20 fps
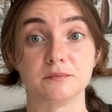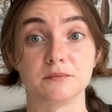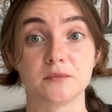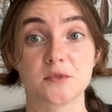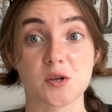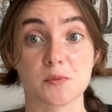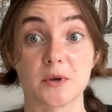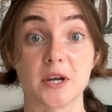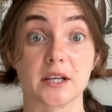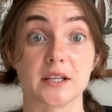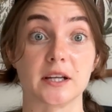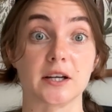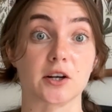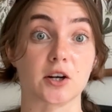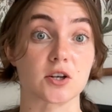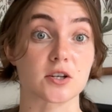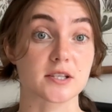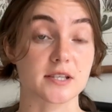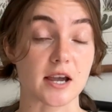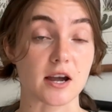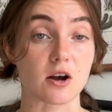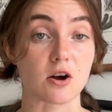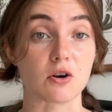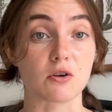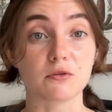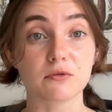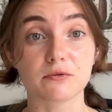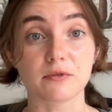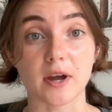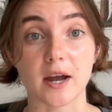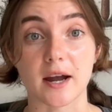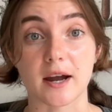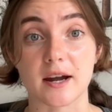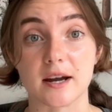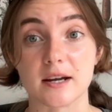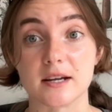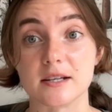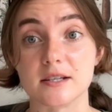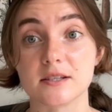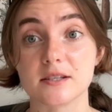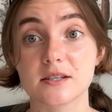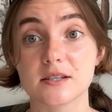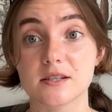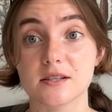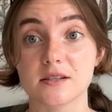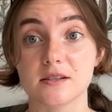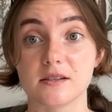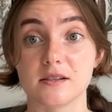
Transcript: depicting herself as